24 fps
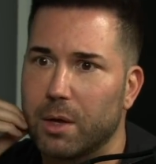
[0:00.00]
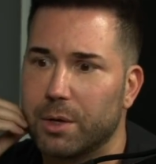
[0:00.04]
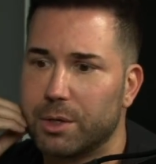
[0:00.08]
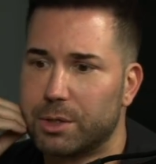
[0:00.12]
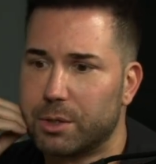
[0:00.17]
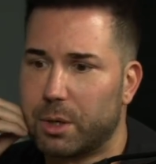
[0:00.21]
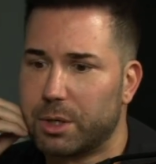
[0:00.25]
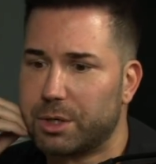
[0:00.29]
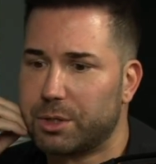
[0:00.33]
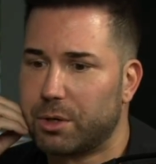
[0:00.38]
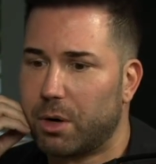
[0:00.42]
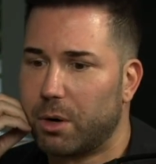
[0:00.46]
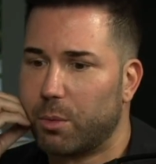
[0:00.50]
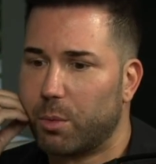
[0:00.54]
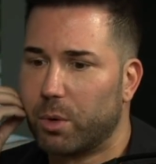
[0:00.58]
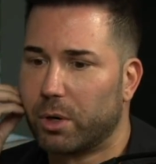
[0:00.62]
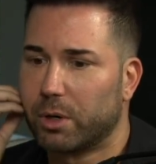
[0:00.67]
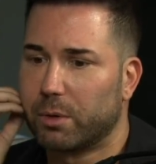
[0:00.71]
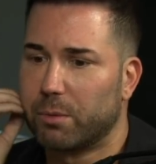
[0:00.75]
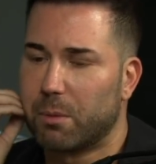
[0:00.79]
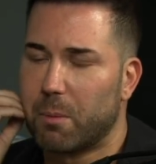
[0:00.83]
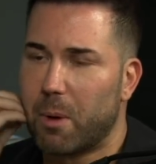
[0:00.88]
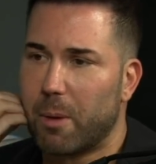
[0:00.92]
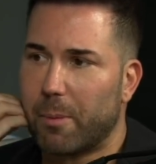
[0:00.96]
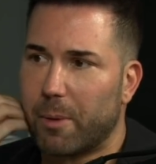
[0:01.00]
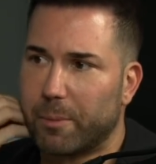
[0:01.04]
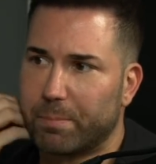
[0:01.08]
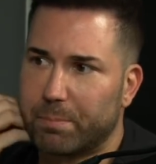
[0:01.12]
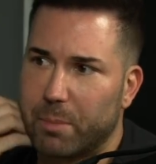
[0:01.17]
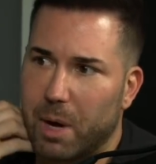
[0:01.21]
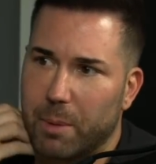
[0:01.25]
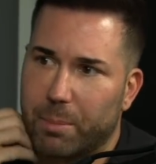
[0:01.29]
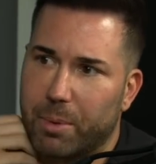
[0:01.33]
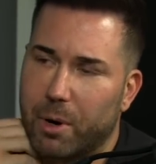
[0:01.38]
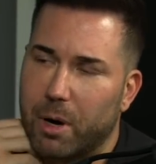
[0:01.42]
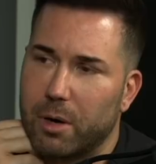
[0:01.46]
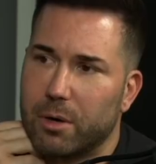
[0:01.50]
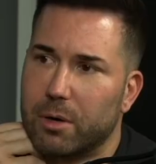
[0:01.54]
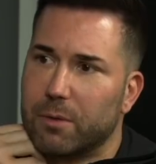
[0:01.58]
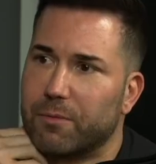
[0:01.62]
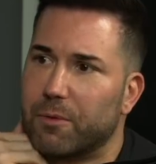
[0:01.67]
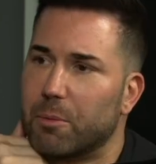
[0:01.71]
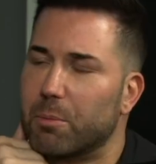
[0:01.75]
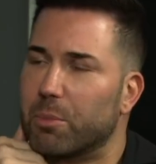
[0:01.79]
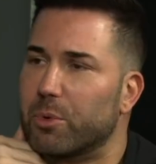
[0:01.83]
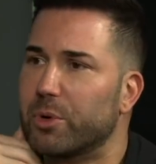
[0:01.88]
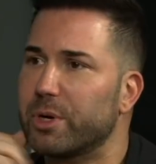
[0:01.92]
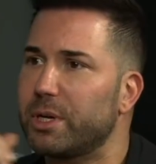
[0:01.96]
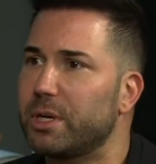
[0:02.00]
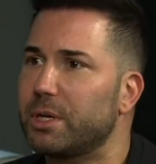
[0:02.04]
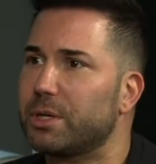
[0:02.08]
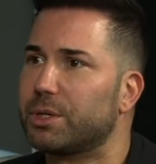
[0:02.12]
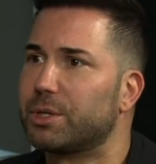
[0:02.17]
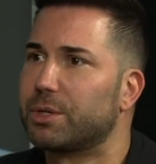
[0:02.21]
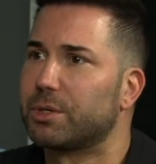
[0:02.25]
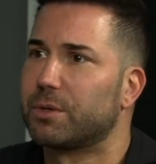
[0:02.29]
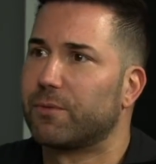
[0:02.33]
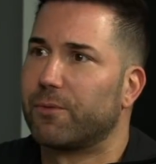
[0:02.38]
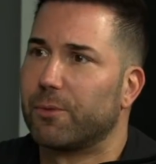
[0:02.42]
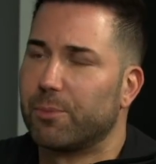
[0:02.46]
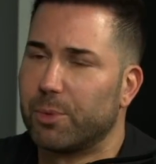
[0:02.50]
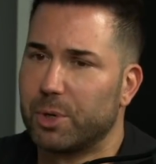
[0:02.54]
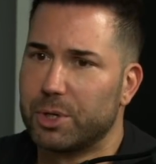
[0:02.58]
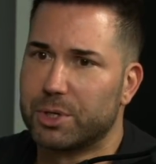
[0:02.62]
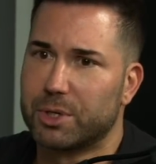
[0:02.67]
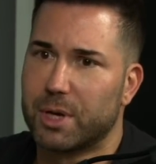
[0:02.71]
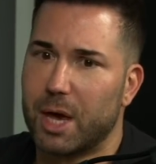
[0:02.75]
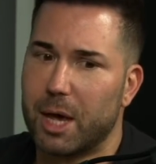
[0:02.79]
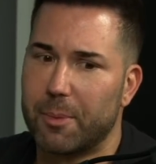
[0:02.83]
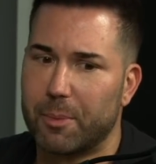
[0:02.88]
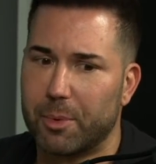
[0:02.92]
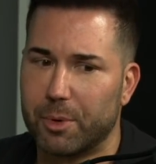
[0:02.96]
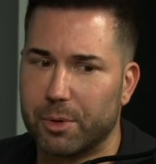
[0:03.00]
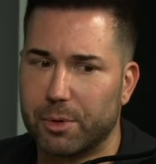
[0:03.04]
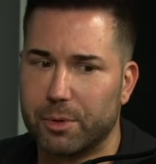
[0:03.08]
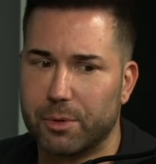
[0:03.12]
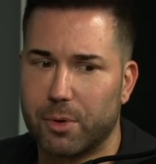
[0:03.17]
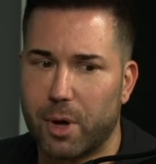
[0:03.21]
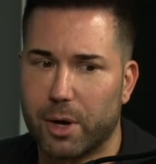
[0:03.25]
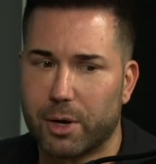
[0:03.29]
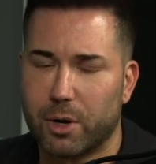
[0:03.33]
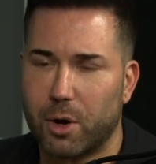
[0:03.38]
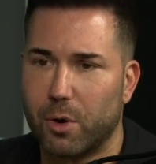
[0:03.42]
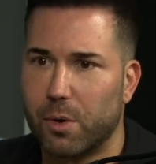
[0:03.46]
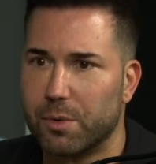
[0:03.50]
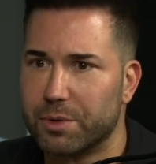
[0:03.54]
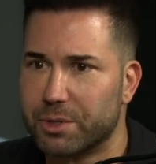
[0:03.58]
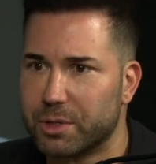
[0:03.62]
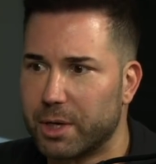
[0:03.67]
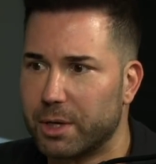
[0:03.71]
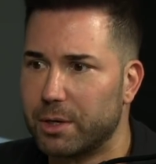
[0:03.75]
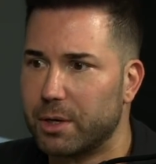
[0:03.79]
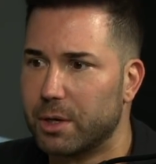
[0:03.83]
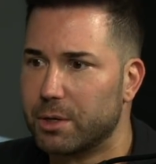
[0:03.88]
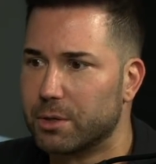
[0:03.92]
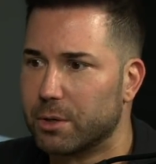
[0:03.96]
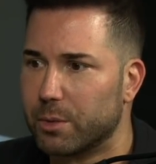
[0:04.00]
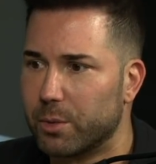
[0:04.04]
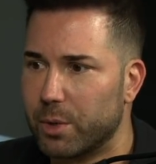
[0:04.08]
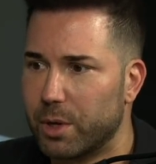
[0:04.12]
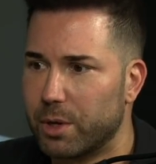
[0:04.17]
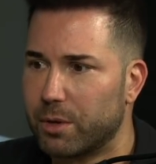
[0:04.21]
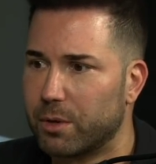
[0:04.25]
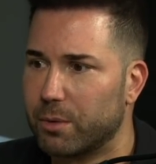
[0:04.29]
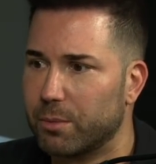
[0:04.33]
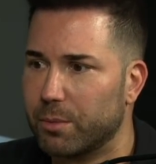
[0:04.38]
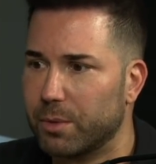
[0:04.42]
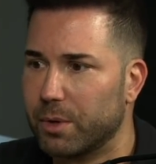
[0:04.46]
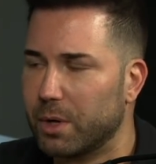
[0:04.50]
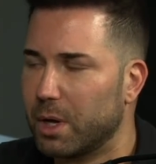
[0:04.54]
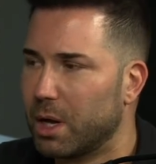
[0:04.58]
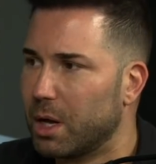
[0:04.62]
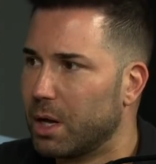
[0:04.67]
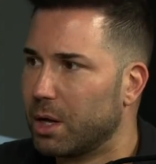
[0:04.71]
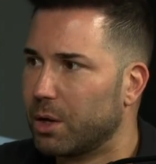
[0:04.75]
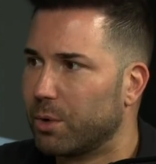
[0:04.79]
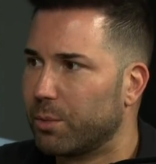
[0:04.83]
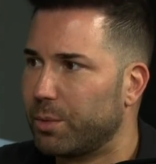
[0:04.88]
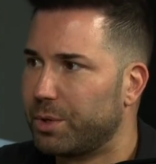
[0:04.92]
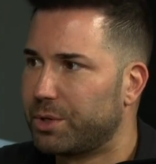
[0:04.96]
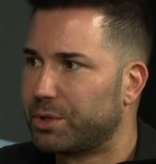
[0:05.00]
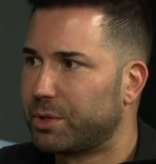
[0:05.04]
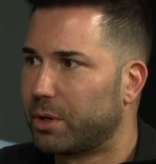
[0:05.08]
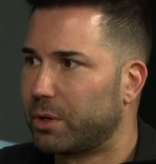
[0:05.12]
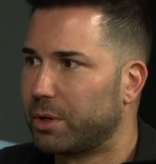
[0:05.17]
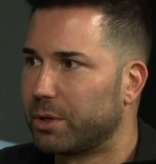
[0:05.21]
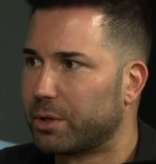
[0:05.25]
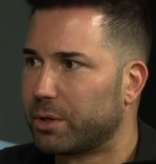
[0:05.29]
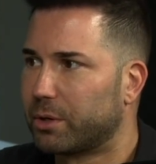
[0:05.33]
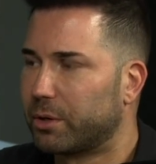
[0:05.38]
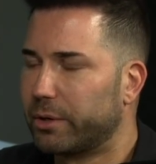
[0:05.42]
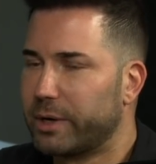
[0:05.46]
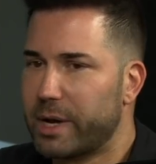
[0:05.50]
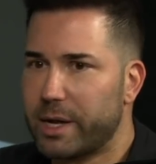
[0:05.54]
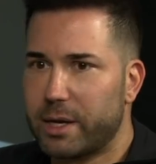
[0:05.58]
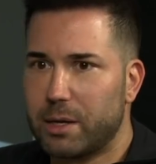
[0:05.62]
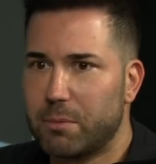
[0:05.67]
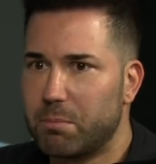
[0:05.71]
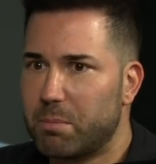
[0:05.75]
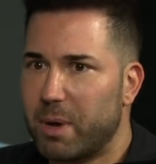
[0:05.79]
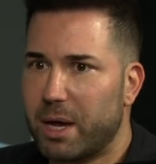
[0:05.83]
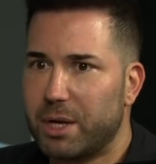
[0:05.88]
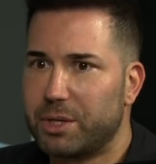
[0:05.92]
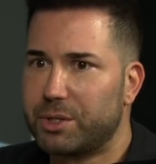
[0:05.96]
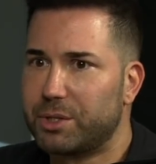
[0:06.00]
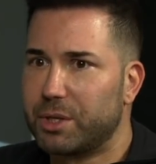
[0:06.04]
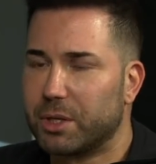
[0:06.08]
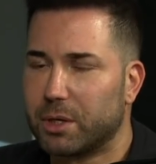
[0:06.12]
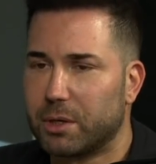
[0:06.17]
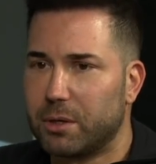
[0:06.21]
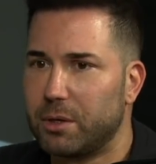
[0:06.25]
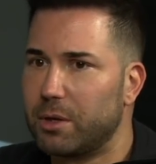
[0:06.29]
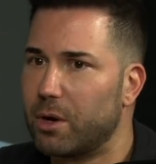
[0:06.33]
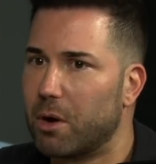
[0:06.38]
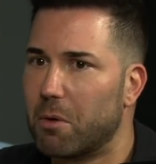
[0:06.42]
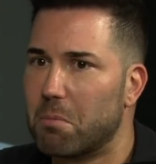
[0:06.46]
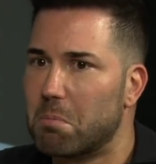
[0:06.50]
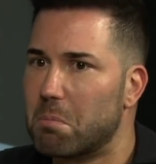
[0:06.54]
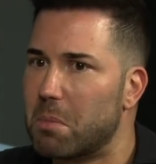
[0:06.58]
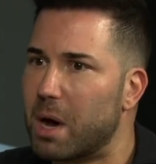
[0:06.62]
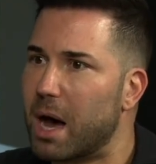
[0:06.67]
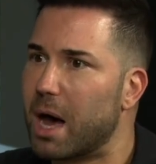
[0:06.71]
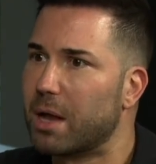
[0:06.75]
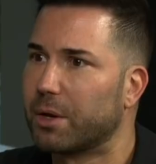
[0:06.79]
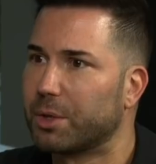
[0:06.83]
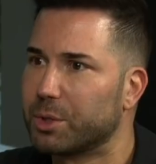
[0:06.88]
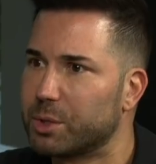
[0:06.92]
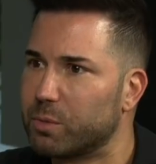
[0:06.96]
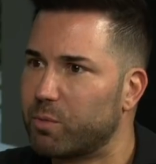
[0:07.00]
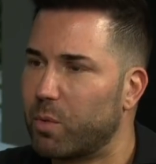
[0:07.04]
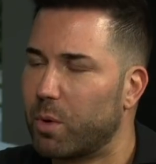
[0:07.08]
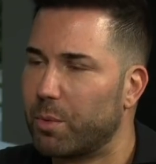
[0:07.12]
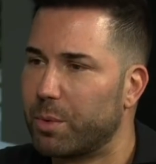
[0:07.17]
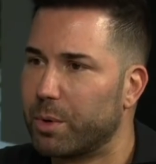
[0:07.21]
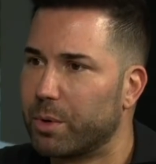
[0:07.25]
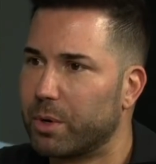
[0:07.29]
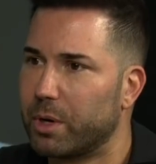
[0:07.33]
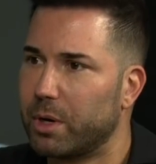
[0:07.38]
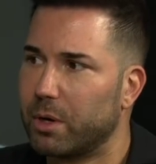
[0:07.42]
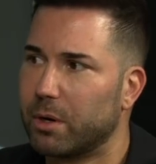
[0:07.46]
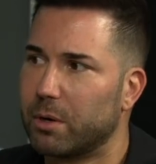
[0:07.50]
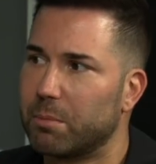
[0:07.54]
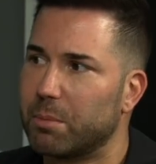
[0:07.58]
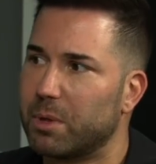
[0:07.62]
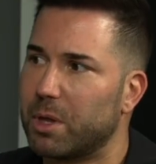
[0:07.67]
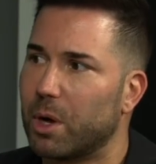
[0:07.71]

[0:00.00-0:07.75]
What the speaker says: So I started working with my partner Fabrice Gabriel, who I co-own Slate Digital with, and we started creating basic models of what we were hearing.